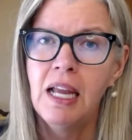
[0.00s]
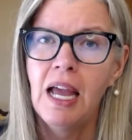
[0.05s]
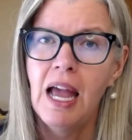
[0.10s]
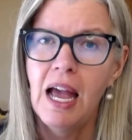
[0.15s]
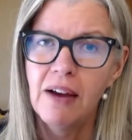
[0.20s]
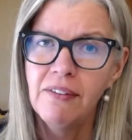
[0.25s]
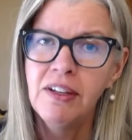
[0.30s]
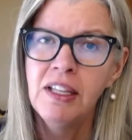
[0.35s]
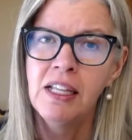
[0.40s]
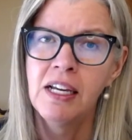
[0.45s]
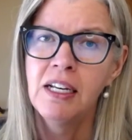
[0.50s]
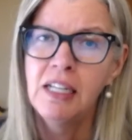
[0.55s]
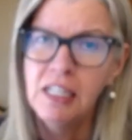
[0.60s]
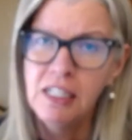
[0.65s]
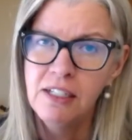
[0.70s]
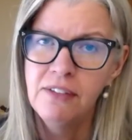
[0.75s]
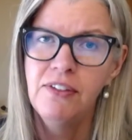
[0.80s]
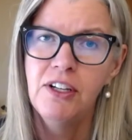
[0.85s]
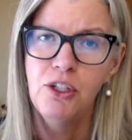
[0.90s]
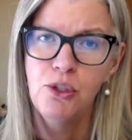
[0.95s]
having that
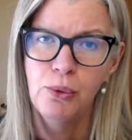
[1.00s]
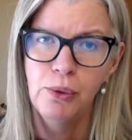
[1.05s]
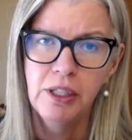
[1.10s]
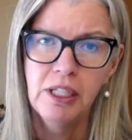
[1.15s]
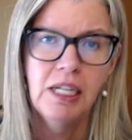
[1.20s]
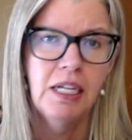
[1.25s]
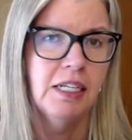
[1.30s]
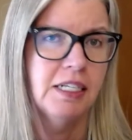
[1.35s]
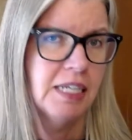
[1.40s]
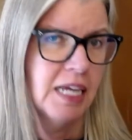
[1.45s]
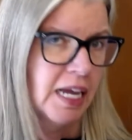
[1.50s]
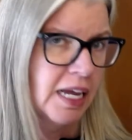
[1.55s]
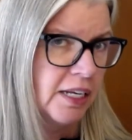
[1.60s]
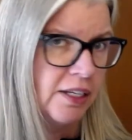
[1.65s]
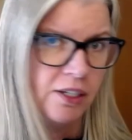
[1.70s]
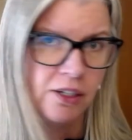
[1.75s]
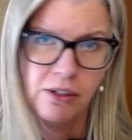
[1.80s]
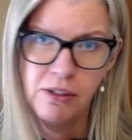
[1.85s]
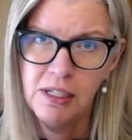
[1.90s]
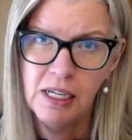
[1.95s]
individual
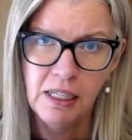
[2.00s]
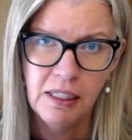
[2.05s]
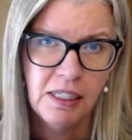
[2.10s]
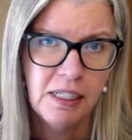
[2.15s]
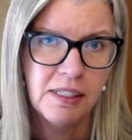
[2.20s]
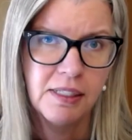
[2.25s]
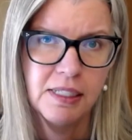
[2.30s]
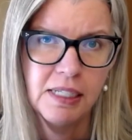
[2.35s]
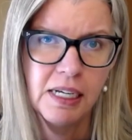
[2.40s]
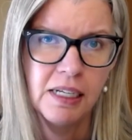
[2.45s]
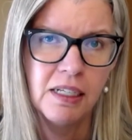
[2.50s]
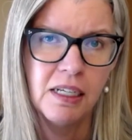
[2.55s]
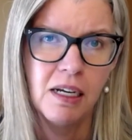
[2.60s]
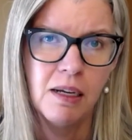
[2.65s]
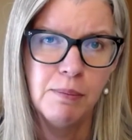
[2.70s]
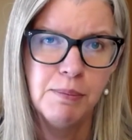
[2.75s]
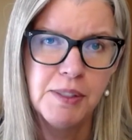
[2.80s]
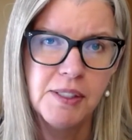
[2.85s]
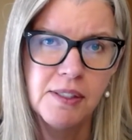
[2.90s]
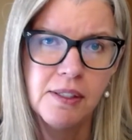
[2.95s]
attend your daily
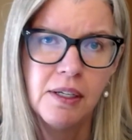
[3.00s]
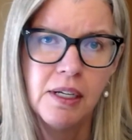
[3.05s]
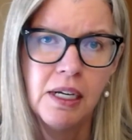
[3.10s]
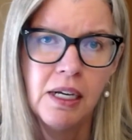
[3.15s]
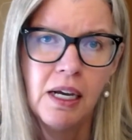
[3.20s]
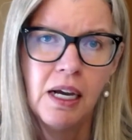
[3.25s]
stand-ups,